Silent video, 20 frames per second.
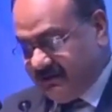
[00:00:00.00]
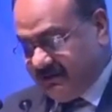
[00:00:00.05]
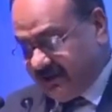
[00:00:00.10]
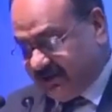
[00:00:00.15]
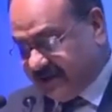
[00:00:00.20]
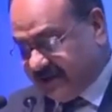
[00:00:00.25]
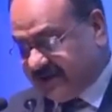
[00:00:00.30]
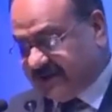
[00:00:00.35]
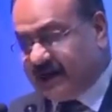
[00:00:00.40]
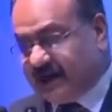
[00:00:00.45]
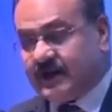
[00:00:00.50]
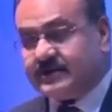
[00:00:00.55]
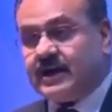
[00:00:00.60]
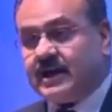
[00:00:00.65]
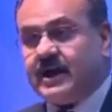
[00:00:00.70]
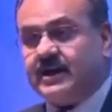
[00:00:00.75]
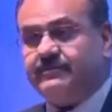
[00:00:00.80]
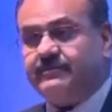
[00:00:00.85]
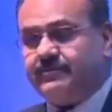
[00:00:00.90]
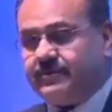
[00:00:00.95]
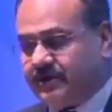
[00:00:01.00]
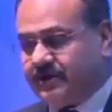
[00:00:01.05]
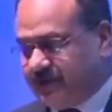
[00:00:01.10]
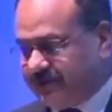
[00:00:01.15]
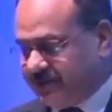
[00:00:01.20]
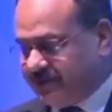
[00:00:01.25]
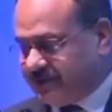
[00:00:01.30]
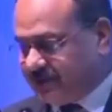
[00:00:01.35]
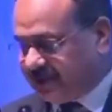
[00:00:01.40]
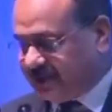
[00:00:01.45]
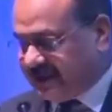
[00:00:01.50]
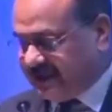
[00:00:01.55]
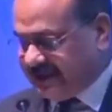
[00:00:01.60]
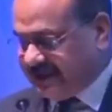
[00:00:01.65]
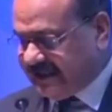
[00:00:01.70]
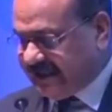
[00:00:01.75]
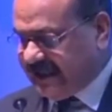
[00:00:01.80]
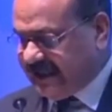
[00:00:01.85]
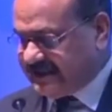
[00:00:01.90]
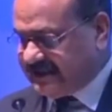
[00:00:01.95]
with the Aadhaar fingerprint
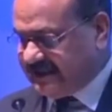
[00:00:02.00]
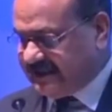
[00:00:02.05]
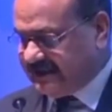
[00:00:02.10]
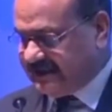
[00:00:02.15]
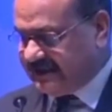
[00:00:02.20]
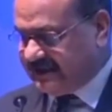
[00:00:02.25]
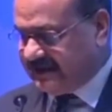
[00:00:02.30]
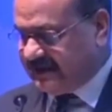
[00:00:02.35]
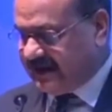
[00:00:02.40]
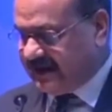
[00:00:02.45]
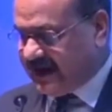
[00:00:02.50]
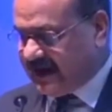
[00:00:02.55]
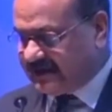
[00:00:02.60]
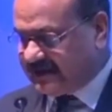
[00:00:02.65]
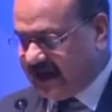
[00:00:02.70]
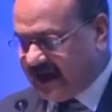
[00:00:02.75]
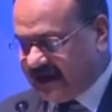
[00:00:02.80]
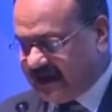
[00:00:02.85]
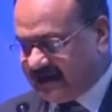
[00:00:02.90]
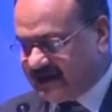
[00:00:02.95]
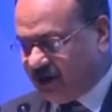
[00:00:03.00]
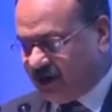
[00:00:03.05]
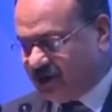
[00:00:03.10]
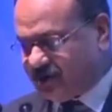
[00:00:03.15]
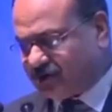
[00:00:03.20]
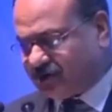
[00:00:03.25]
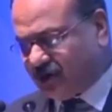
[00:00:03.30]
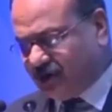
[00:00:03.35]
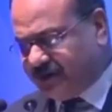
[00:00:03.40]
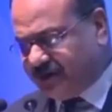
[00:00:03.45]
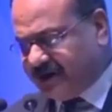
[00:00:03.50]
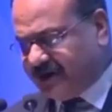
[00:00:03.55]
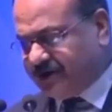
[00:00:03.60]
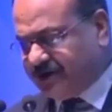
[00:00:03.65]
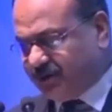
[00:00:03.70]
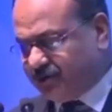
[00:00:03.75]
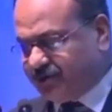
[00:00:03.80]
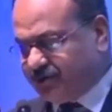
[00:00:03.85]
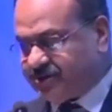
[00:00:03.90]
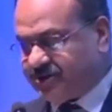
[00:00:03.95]
authentication. Aadhaar is also
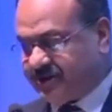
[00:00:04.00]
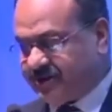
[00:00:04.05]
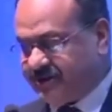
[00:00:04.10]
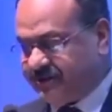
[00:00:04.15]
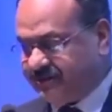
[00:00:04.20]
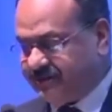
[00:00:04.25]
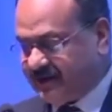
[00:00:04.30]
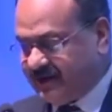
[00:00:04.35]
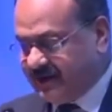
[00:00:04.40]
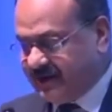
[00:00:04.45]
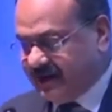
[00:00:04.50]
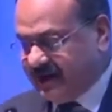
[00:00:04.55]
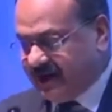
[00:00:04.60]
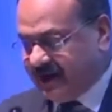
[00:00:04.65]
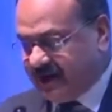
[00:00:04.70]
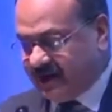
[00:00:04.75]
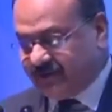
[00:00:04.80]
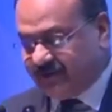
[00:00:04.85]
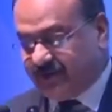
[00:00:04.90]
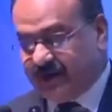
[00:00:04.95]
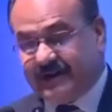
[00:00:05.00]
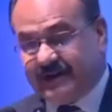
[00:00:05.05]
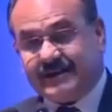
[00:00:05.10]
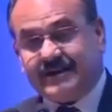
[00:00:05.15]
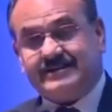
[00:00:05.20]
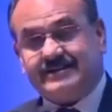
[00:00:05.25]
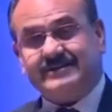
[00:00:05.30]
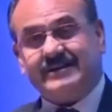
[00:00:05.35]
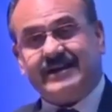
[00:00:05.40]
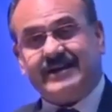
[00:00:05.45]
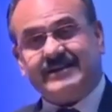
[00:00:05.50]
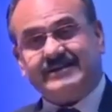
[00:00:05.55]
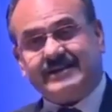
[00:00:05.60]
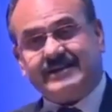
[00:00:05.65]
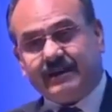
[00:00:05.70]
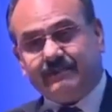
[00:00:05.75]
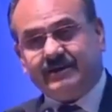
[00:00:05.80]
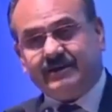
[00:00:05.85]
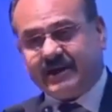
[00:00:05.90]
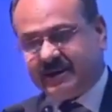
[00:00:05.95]
being used in various
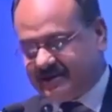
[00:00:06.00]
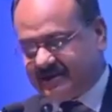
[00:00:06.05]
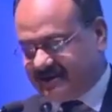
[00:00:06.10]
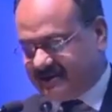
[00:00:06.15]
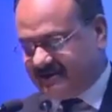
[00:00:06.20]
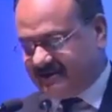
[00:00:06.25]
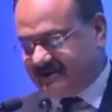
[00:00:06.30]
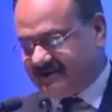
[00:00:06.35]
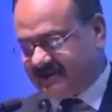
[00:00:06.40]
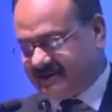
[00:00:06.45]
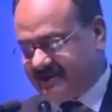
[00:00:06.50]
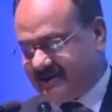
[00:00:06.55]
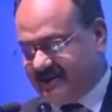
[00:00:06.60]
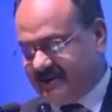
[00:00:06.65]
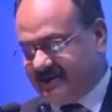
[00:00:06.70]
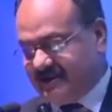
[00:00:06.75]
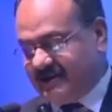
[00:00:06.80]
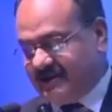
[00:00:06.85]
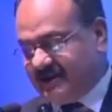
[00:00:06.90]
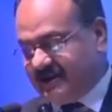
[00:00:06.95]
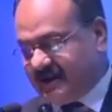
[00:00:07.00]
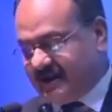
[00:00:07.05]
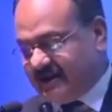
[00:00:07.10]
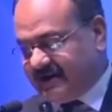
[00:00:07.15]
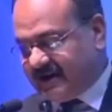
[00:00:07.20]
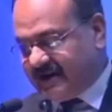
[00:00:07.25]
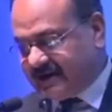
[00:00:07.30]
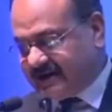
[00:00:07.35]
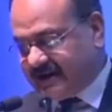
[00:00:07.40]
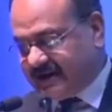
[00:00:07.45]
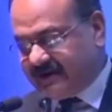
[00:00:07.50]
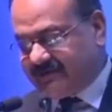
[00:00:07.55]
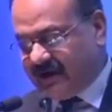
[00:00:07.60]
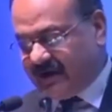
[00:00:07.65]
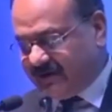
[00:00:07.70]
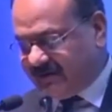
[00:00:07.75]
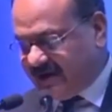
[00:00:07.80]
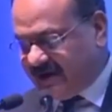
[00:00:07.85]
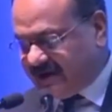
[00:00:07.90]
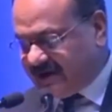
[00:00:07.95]
examinations conducted
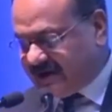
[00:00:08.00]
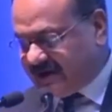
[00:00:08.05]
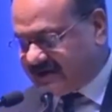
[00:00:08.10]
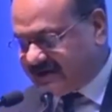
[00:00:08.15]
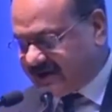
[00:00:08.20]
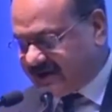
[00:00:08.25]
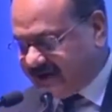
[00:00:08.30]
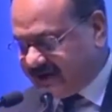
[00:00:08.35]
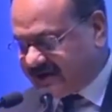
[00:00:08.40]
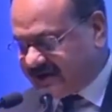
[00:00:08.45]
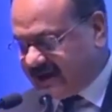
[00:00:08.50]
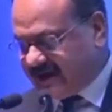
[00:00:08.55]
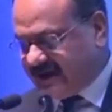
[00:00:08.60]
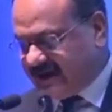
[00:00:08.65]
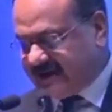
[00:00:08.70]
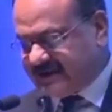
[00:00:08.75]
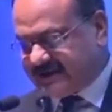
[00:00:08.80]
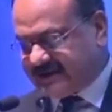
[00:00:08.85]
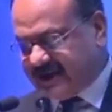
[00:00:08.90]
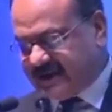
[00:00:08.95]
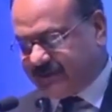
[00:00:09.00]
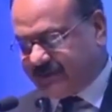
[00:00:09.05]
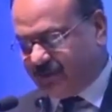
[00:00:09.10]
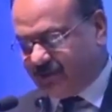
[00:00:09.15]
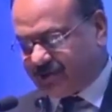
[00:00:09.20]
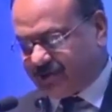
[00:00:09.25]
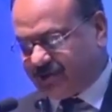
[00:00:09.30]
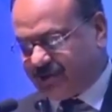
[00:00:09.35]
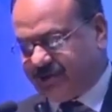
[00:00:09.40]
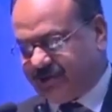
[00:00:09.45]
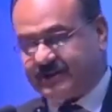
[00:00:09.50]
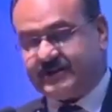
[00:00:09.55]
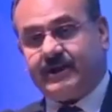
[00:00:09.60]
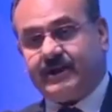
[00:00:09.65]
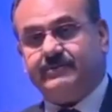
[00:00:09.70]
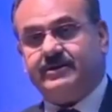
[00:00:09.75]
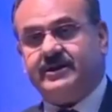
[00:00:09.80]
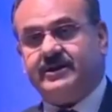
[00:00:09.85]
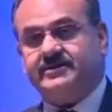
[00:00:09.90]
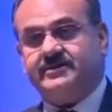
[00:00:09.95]
by various central and state boards of
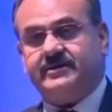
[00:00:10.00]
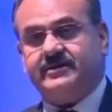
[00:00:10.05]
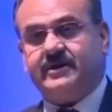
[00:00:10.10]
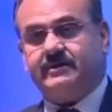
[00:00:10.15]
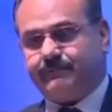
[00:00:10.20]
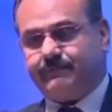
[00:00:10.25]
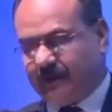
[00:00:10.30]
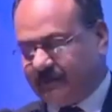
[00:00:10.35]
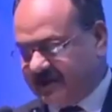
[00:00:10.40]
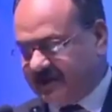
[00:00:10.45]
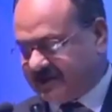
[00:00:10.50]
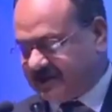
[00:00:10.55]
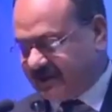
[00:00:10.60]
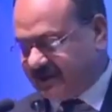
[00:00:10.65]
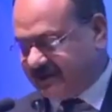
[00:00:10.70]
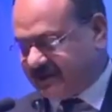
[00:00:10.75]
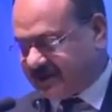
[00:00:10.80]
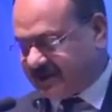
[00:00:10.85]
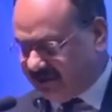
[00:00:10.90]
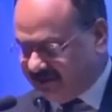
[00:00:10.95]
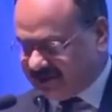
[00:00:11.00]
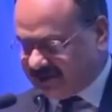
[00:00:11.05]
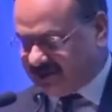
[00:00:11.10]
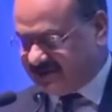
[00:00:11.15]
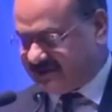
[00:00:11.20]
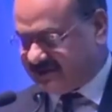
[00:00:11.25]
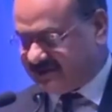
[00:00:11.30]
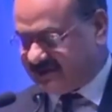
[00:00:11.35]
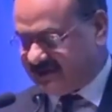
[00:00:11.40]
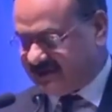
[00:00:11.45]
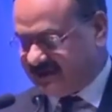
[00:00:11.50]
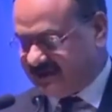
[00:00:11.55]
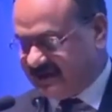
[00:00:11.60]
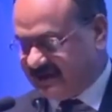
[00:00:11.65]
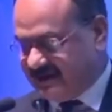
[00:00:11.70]
examination and public service commissions.